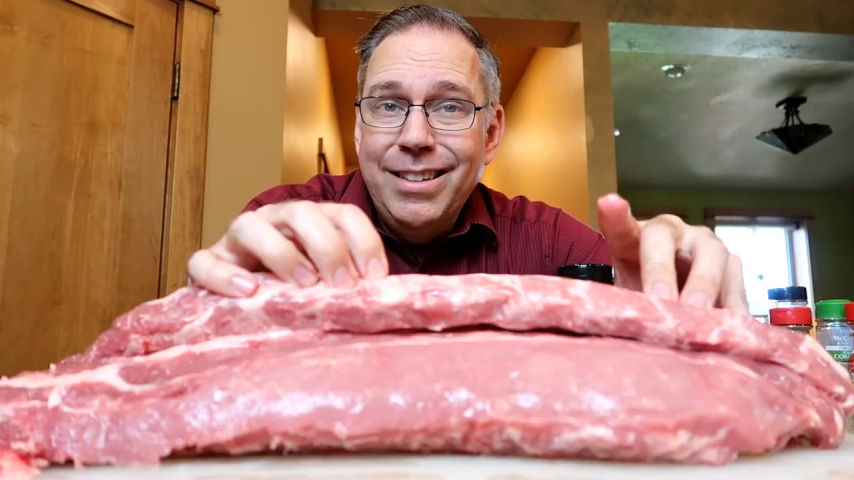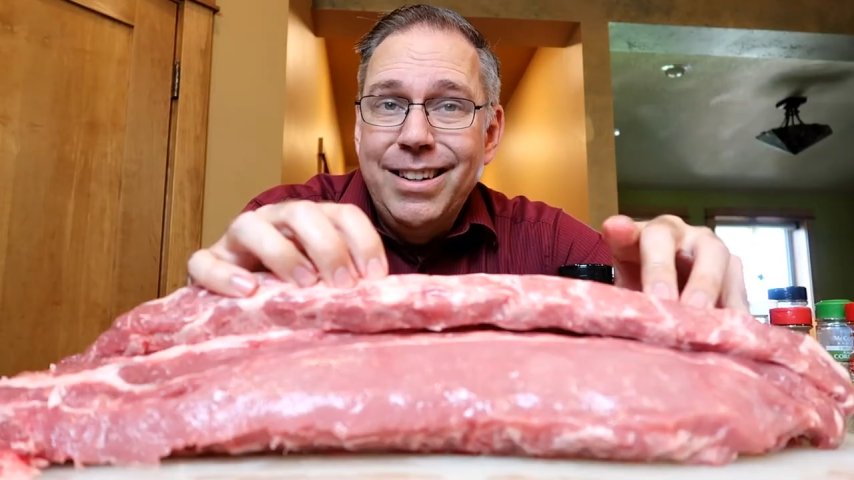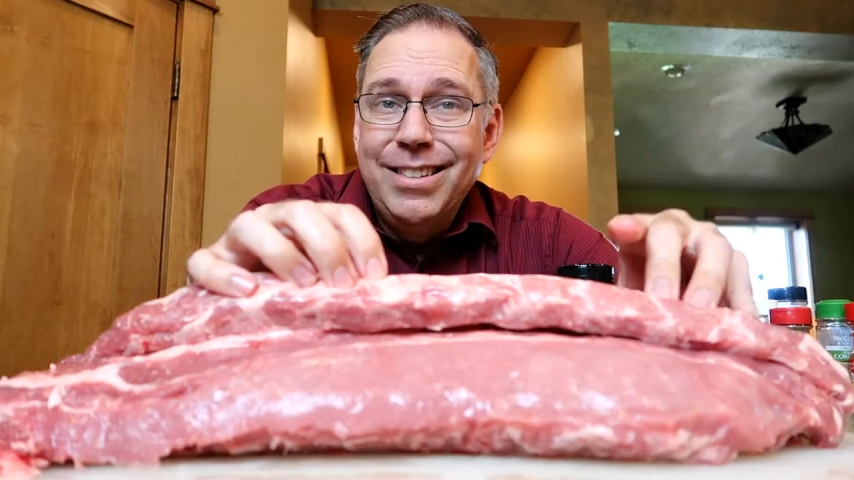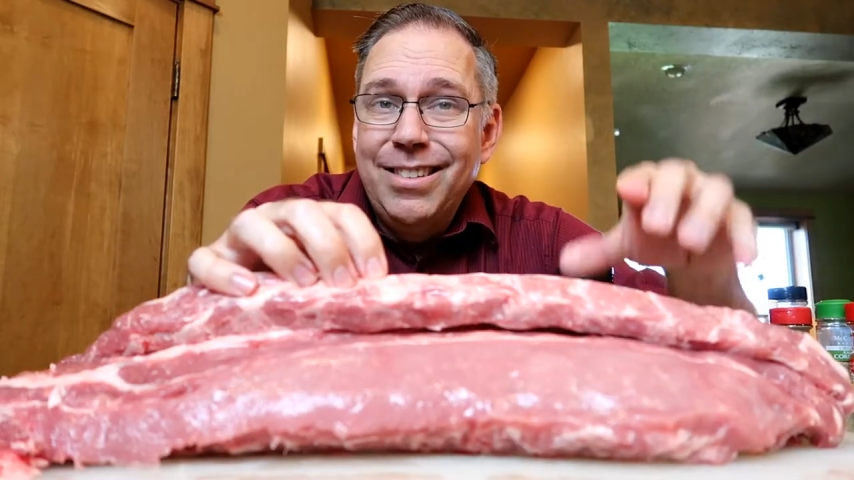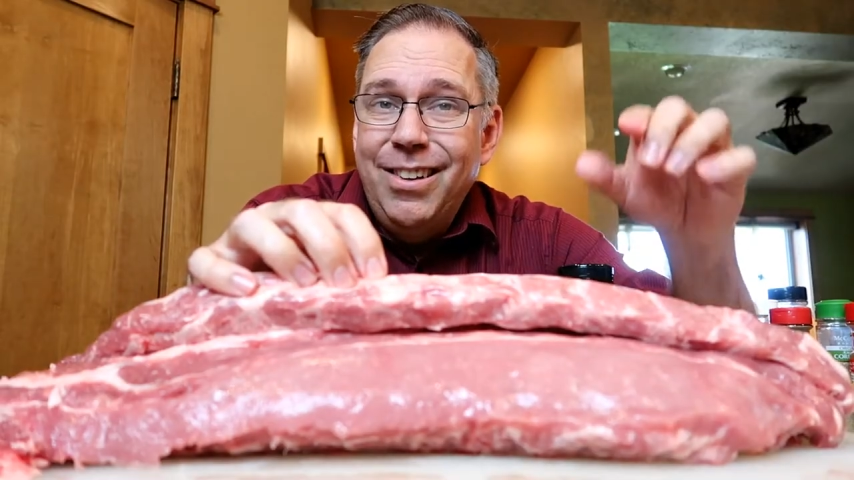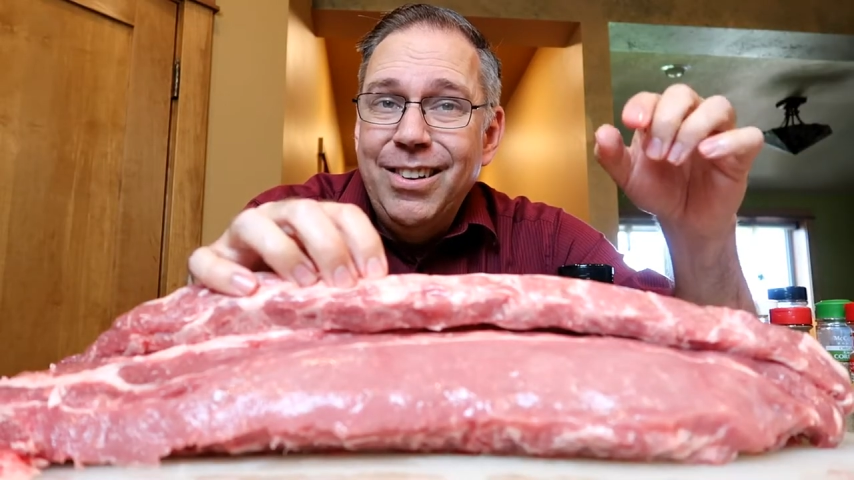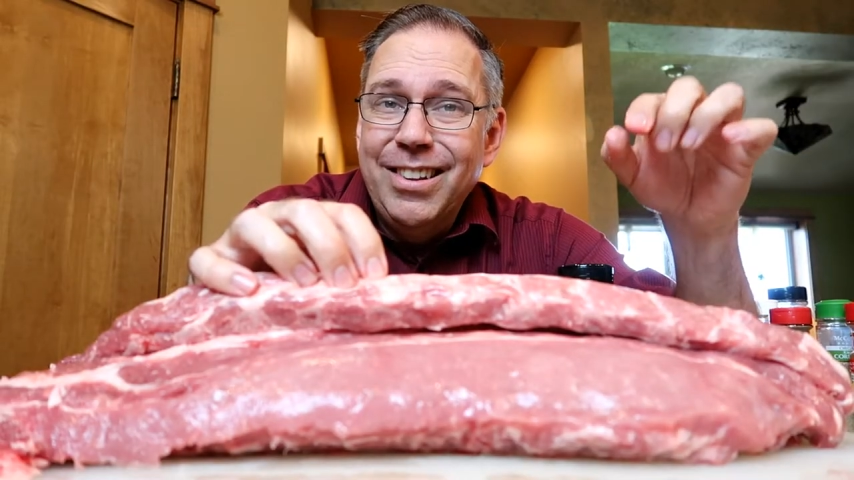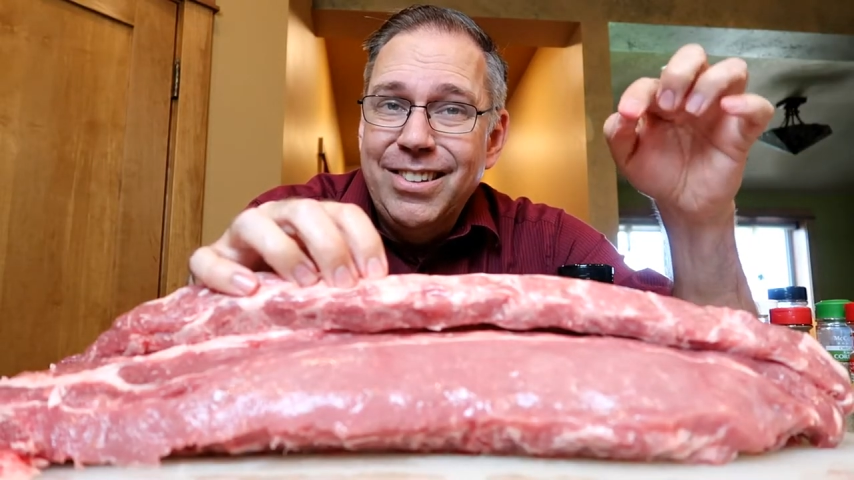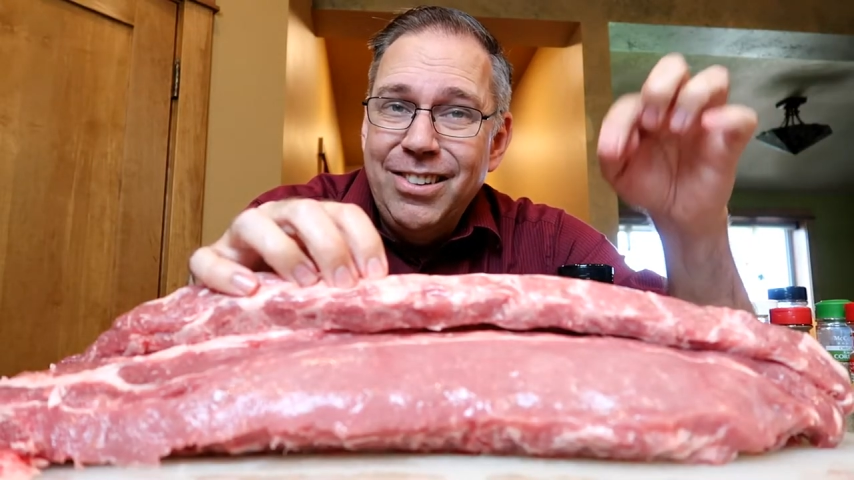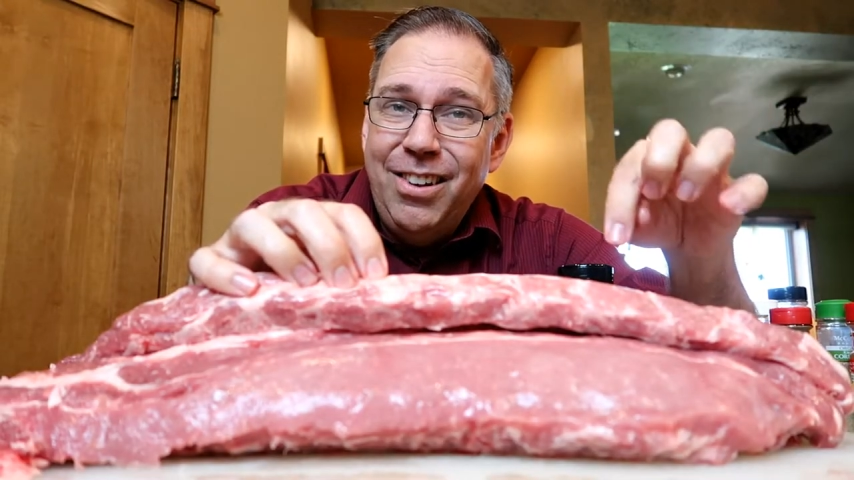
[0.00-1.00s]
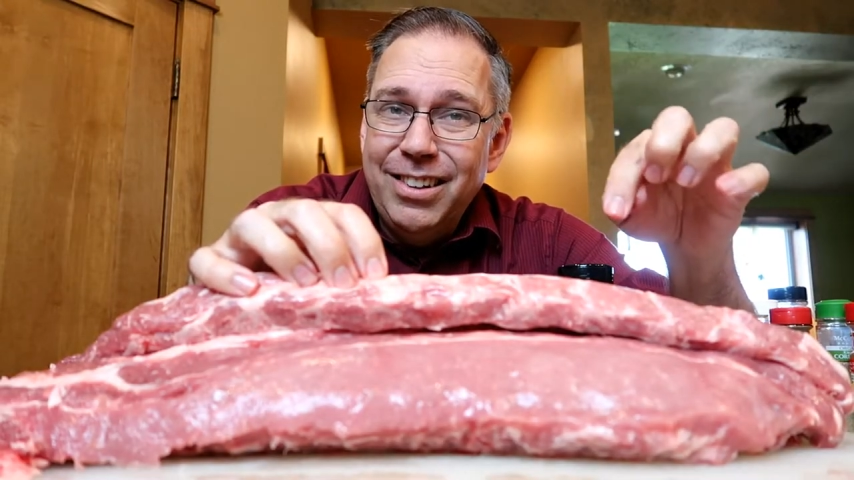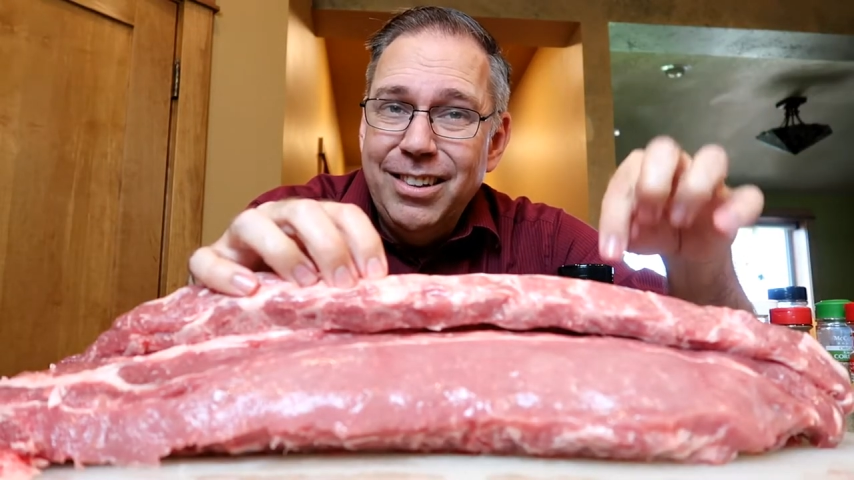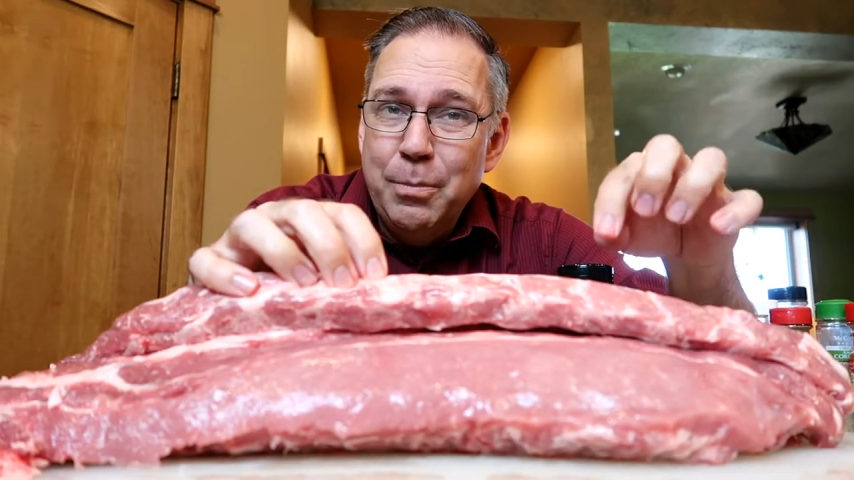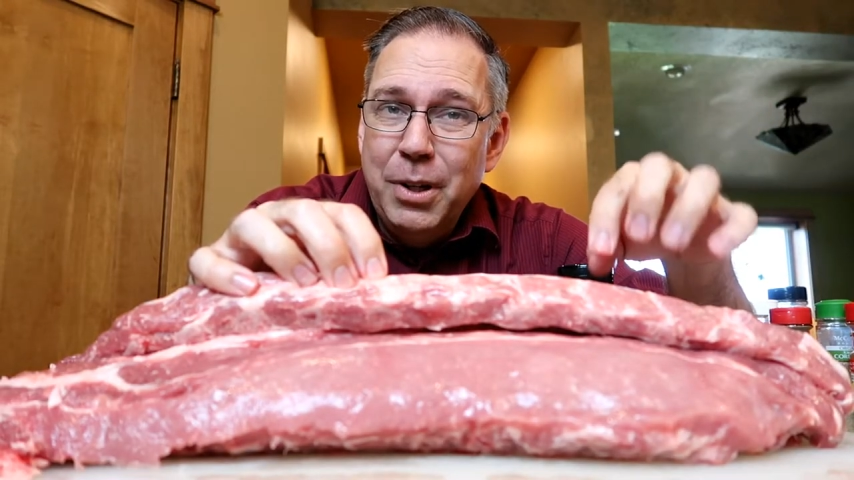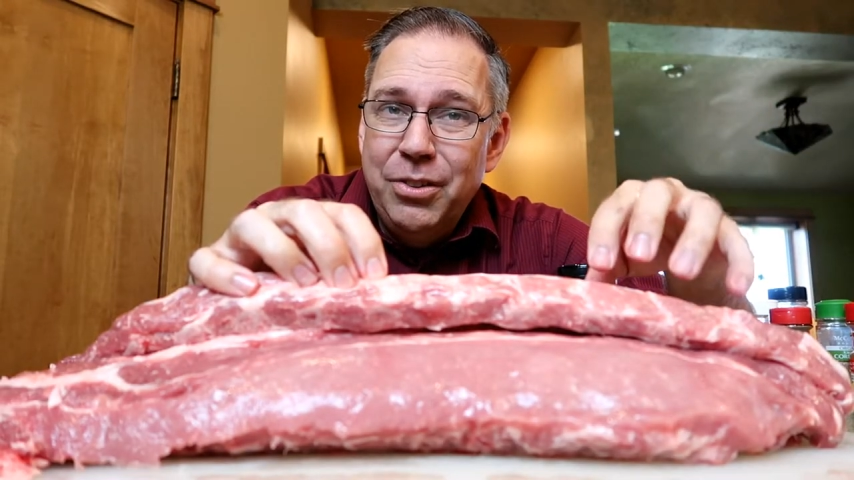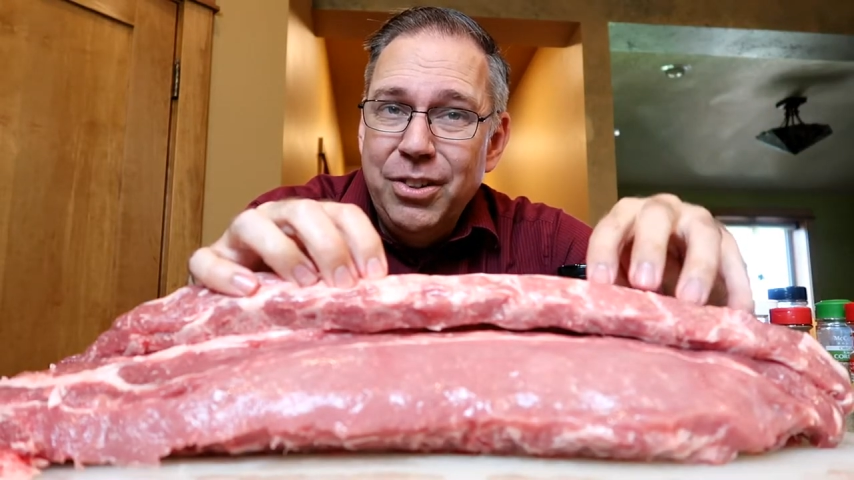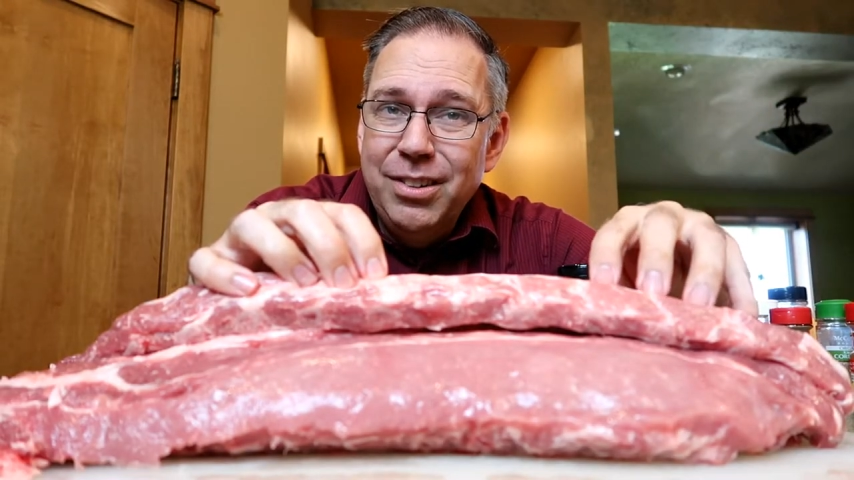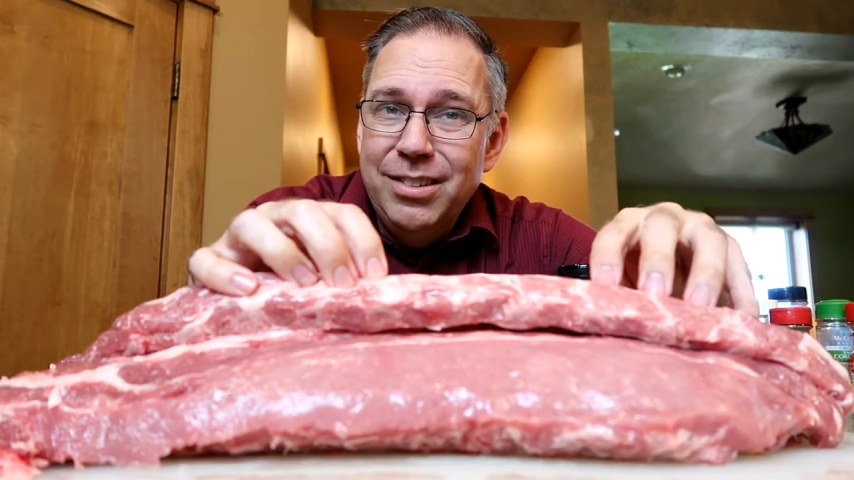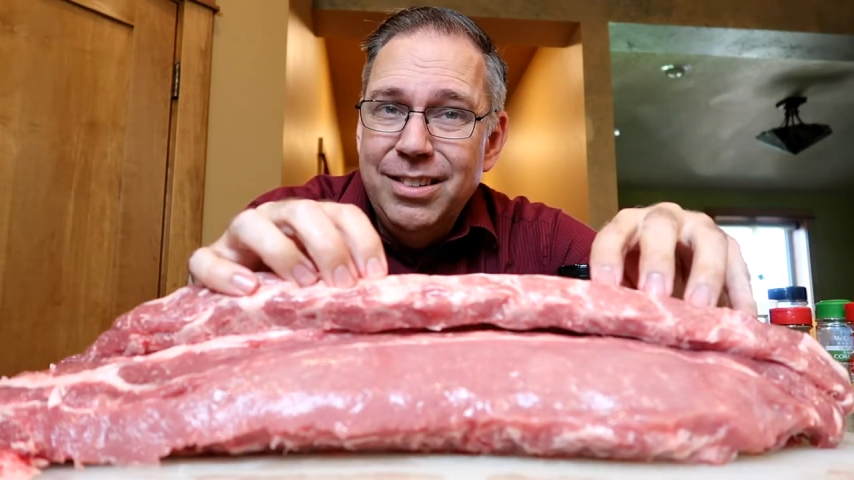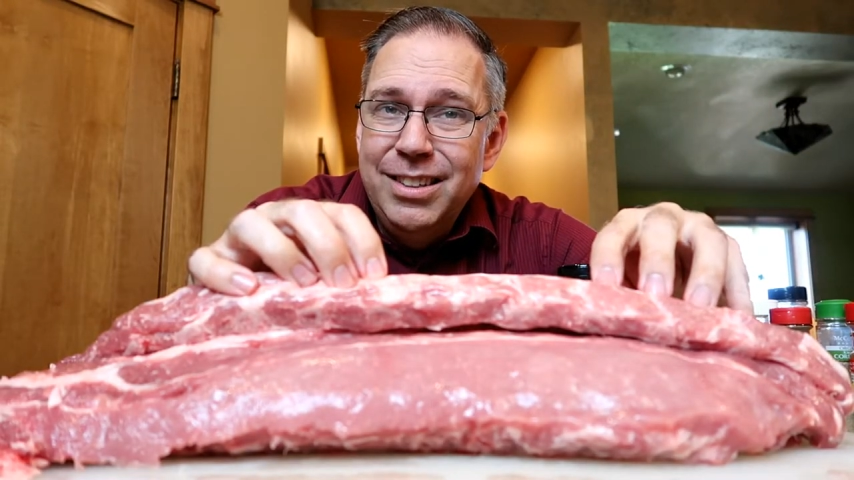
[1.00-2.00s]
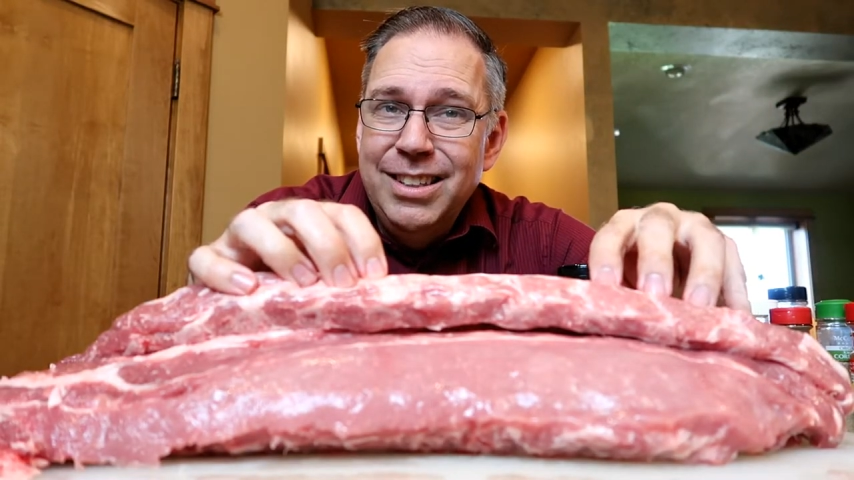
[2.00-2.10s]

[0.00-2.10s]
that does is all the salt in the mixture